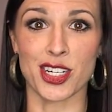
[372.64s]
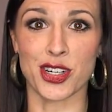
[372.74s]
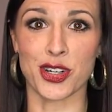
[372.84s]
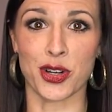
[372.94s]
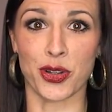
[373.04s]

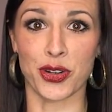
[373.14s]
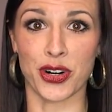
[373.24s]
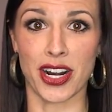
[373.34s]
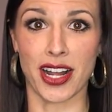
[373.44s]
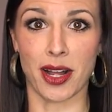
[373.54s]
shoulder,
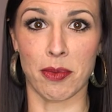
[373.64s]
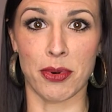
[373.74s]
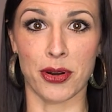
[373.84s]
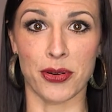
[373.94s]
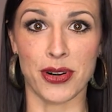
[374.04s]

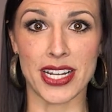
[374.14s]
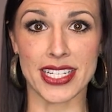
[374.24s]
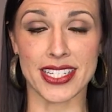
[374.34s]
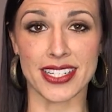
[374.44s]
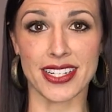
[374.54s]
elbow,
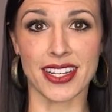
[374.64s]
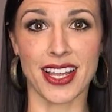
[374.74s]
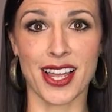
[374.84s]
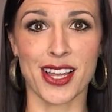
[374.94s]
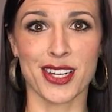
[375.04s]
wrist,
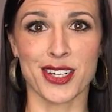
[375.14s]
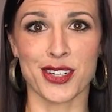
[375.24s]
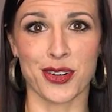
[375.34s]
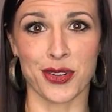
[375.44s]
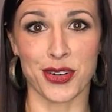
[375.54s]

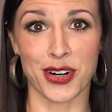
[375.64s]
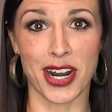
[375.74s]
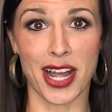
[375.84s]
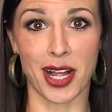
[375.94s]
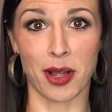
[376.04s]
shoulder,
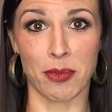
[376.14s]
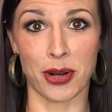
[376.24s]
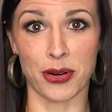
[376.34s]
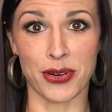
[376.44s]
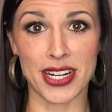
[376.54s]

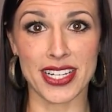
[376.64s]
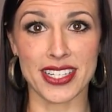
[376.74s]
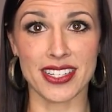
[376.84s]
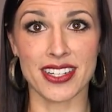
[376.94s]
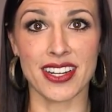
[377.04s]
elbow,
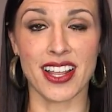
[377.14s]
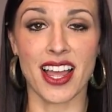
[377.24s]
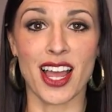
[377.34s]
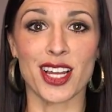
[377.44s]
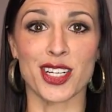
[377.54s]
wrist,
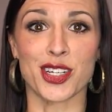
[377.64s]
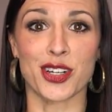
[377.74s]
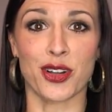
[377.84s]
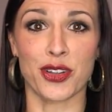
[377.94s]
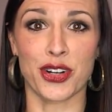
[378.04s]

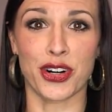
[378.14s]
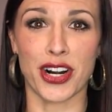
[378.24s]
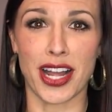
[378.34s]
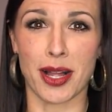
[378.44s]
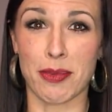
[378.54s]
shoulder,
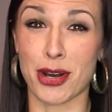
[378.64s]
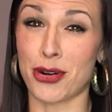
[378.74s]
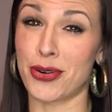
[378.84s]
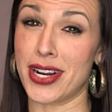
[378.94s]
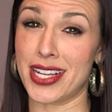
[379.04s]

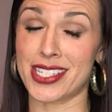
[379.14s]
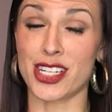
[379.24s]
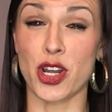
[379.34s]
elbow, wrist.